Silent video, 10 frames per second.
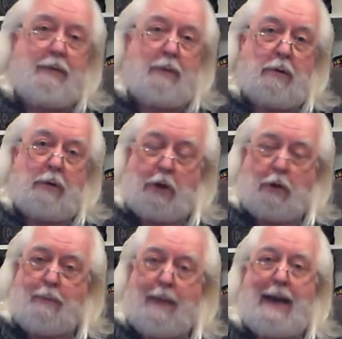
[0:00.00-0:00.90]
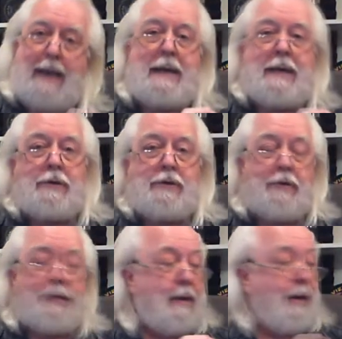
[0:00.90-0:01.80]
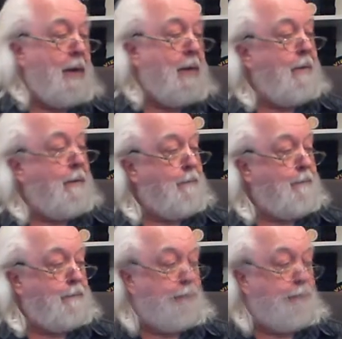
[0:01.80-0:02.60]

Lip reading: to either go back to the